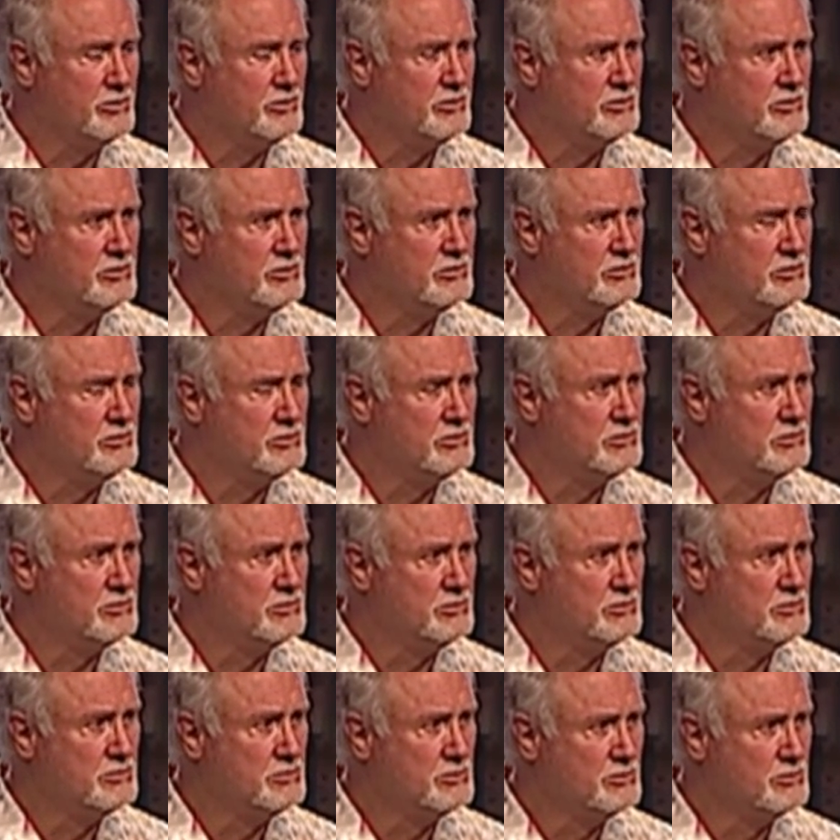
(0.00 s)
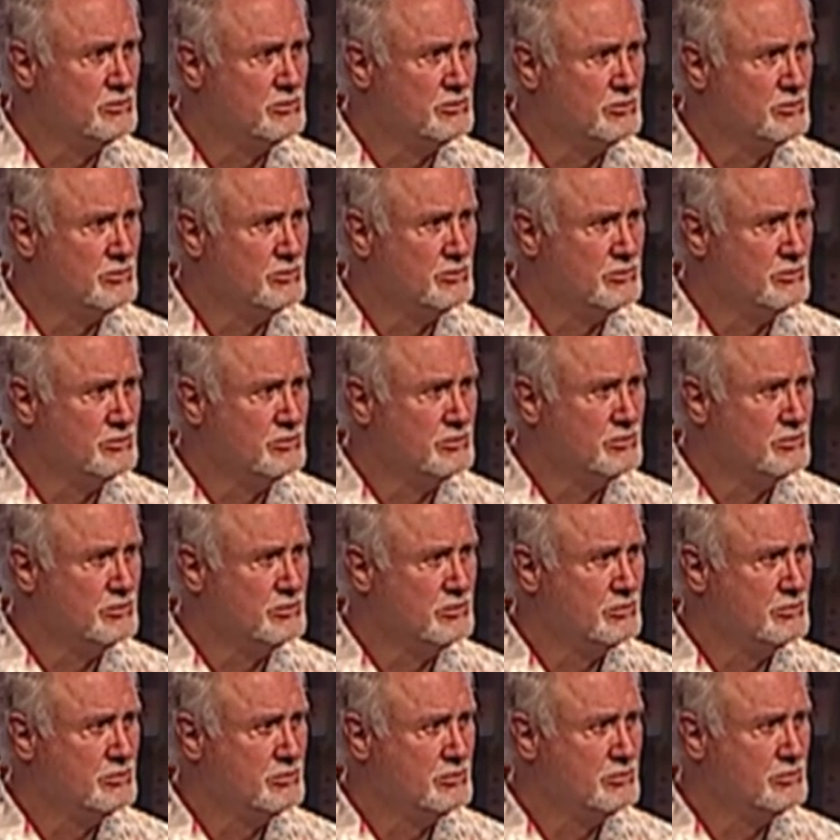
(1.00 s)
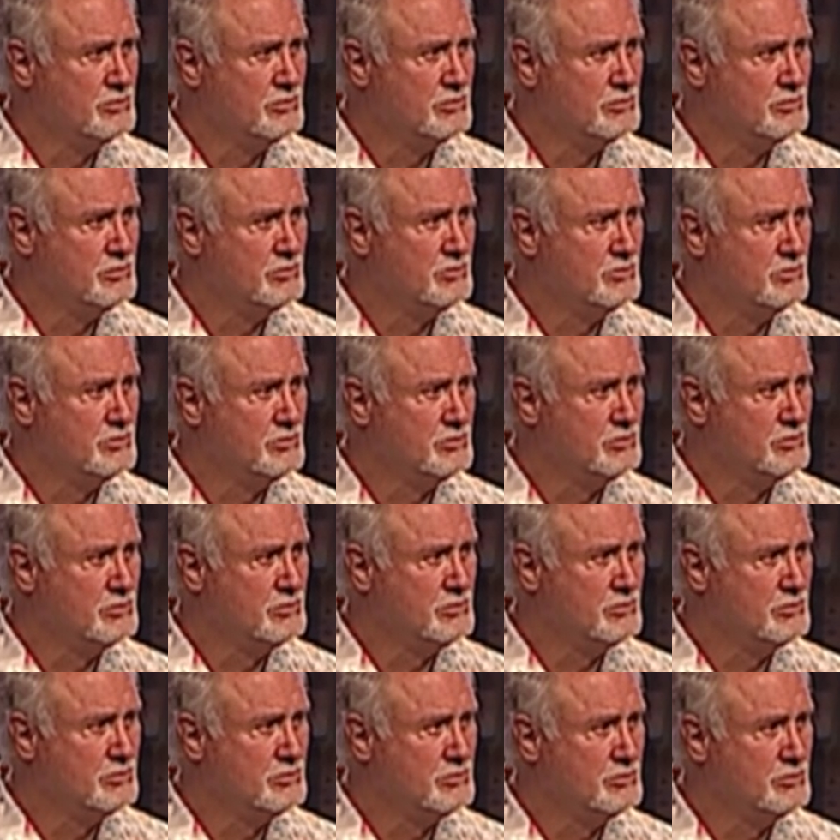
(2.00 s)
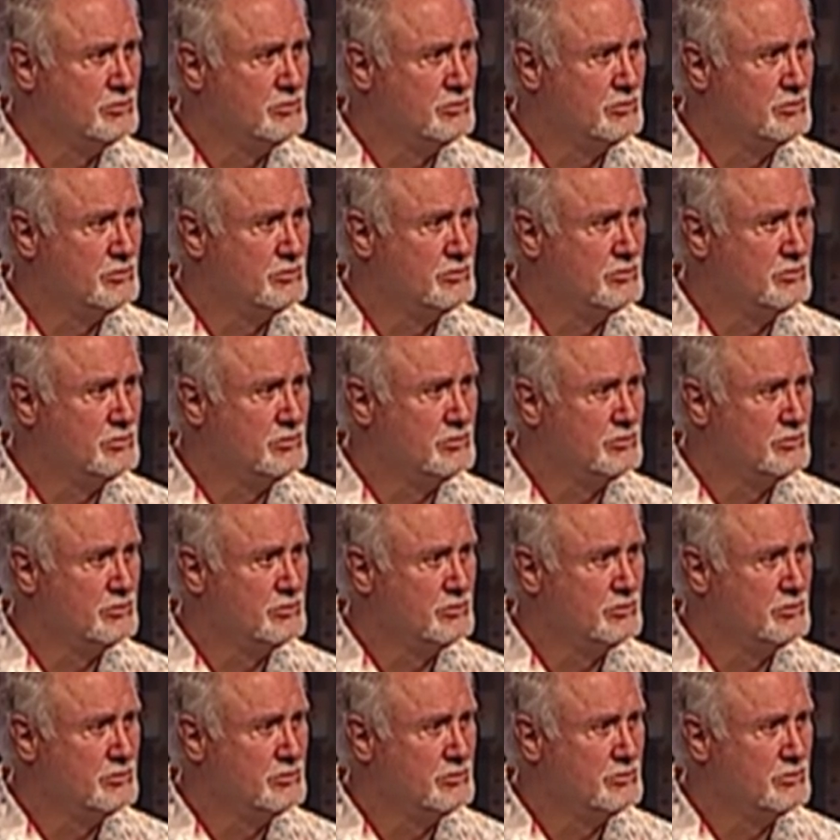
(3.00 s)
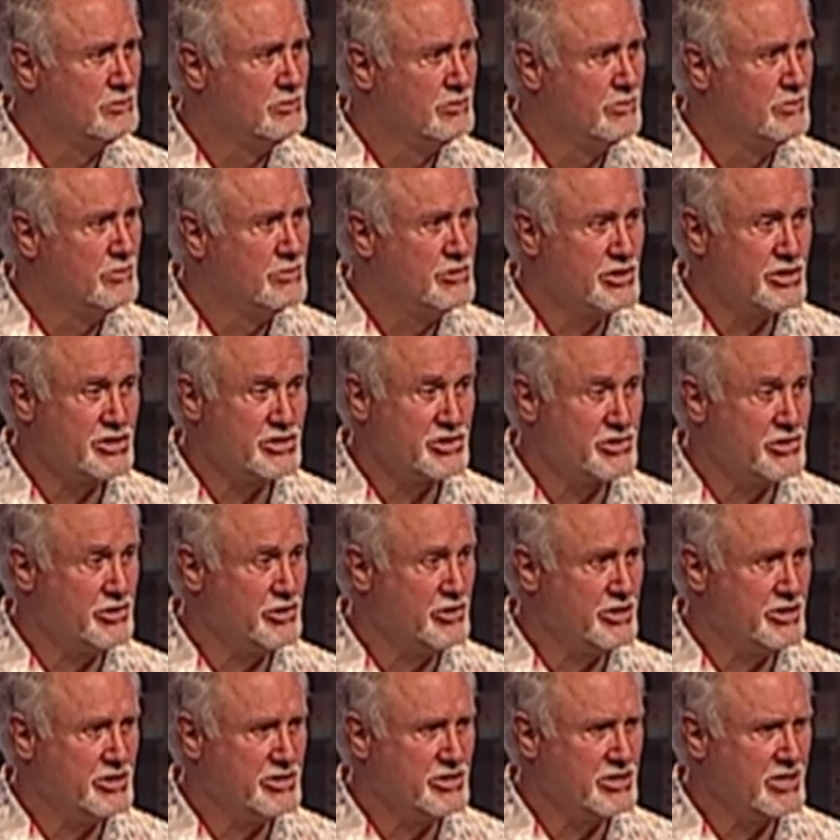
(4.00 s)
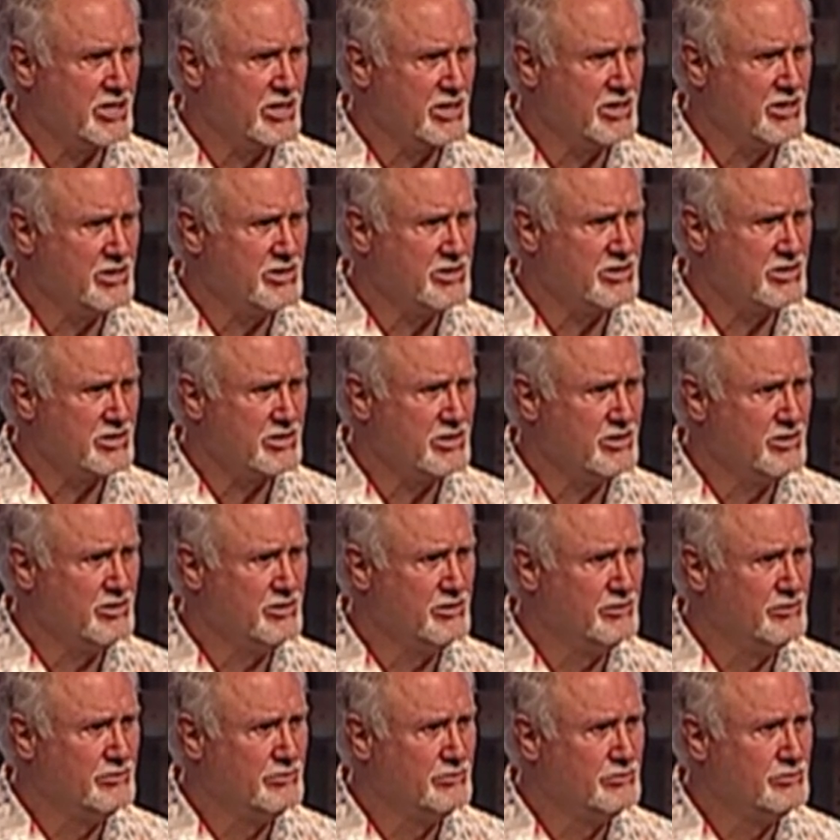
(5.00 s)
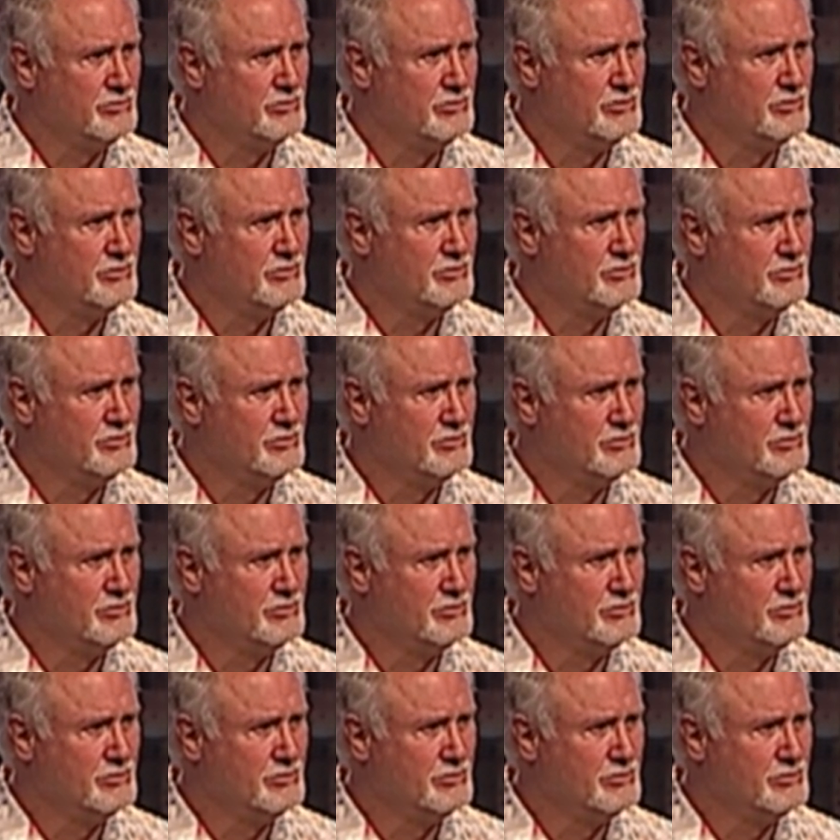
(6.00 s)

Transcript: Nobody speaks.